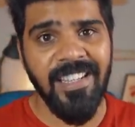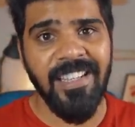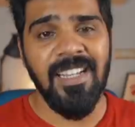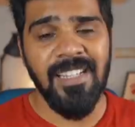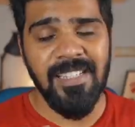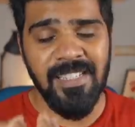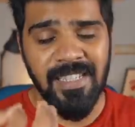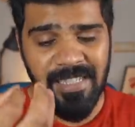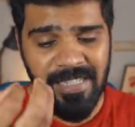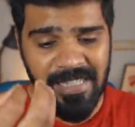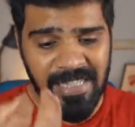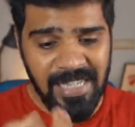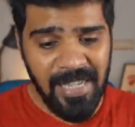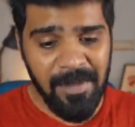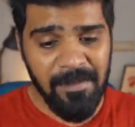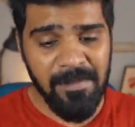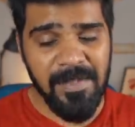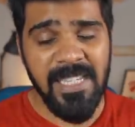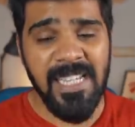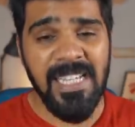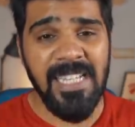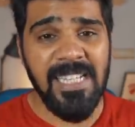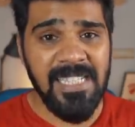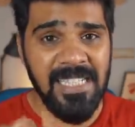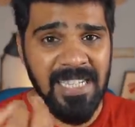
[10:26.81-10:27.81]
It is the same
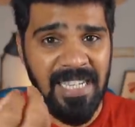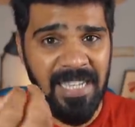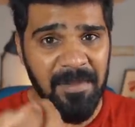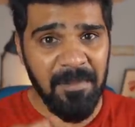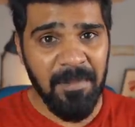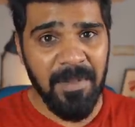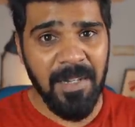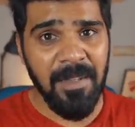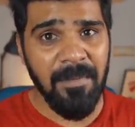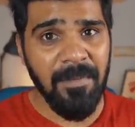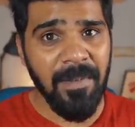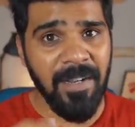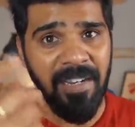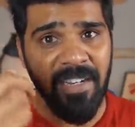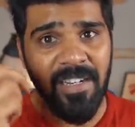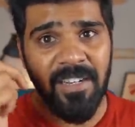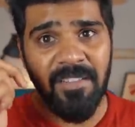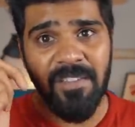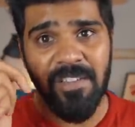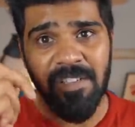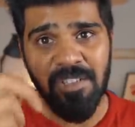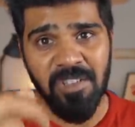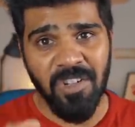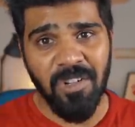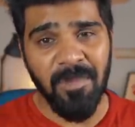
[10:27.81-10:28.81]
scene, same clip. I didn't
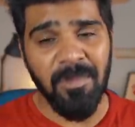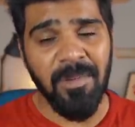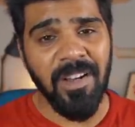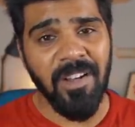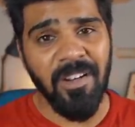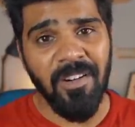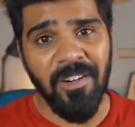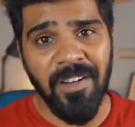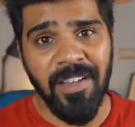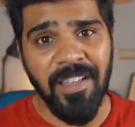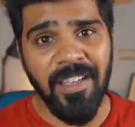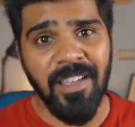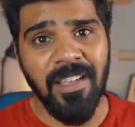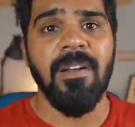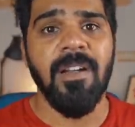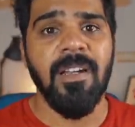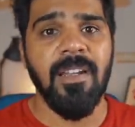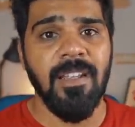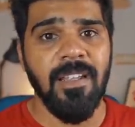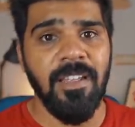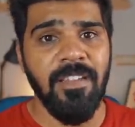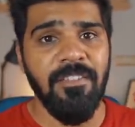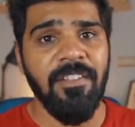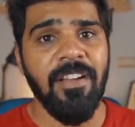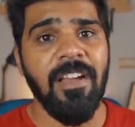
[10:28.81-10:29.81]
even stop recording.
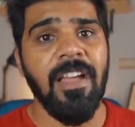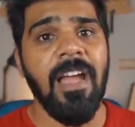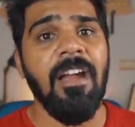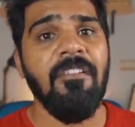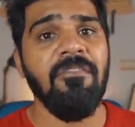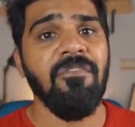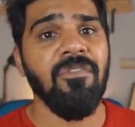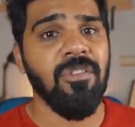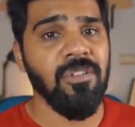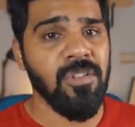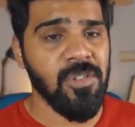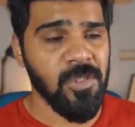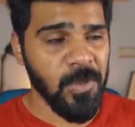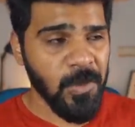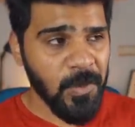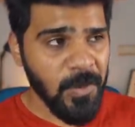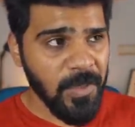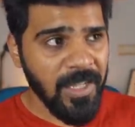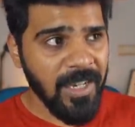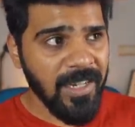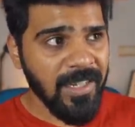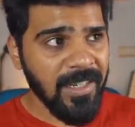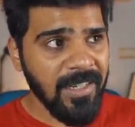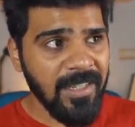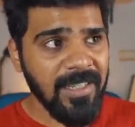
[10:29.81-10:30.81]
But if I have to show
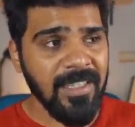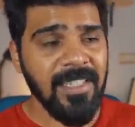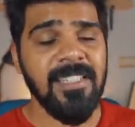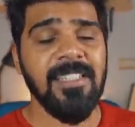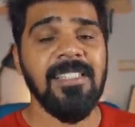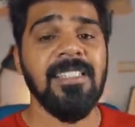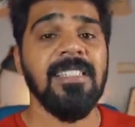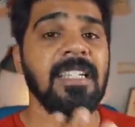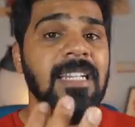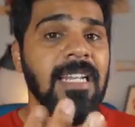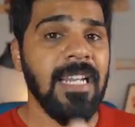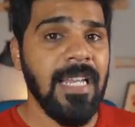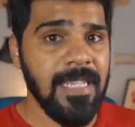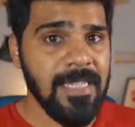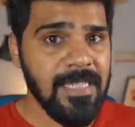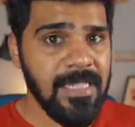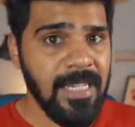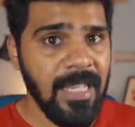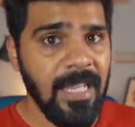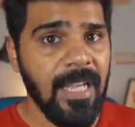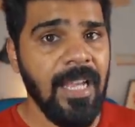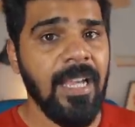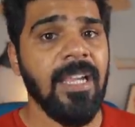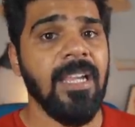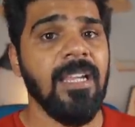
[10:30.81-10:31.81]
that this is the next
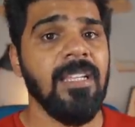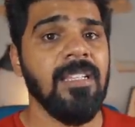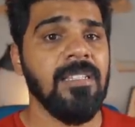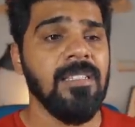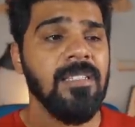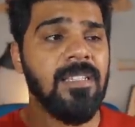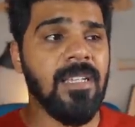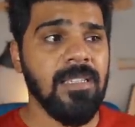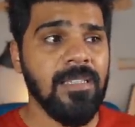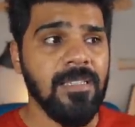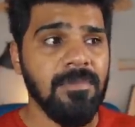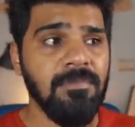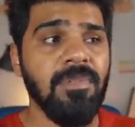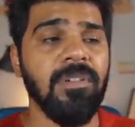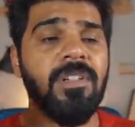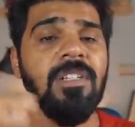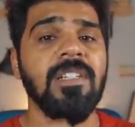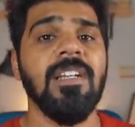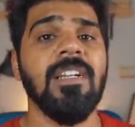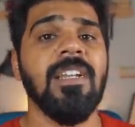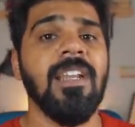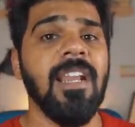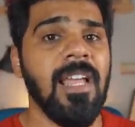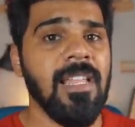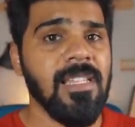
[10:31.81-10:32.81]
day, I can just put in
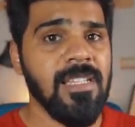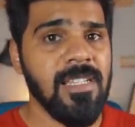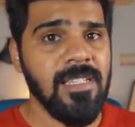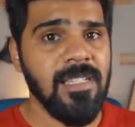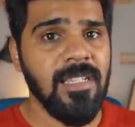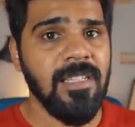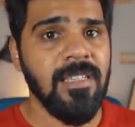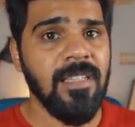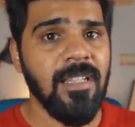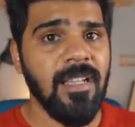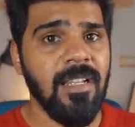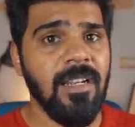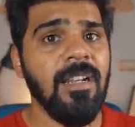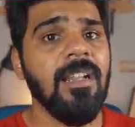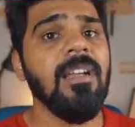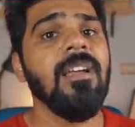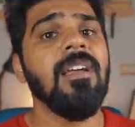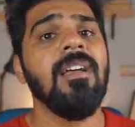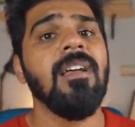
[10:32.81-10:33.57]
a transition there.